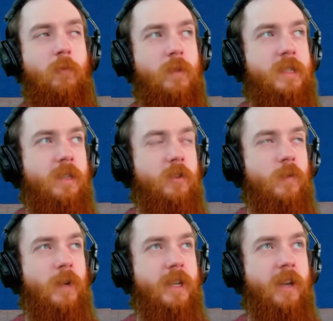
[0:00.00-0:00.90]
what's the
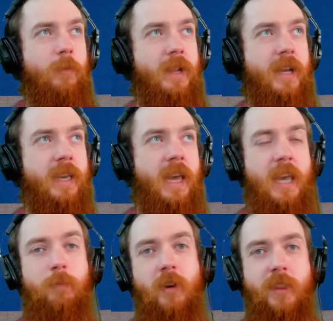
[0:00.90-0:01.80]
usual one? It'll be like,
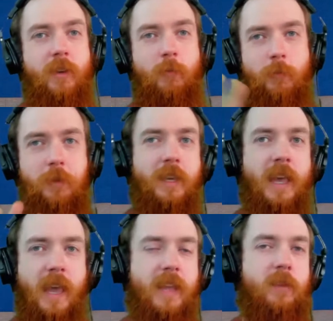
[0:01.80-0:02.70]
hey, brother, with a
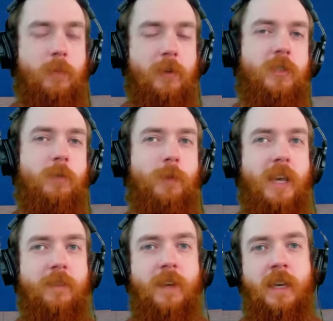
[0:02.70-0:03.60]
hand emoji
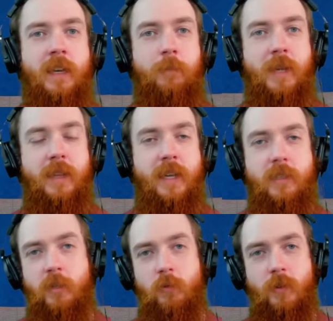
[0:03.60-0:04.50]
wave, being like,
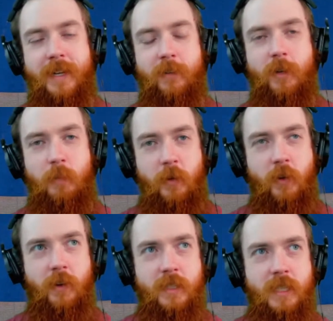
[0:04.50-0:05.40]
do you trade in
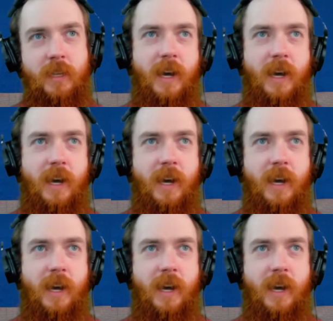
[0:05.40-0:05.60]
cryptocurrency?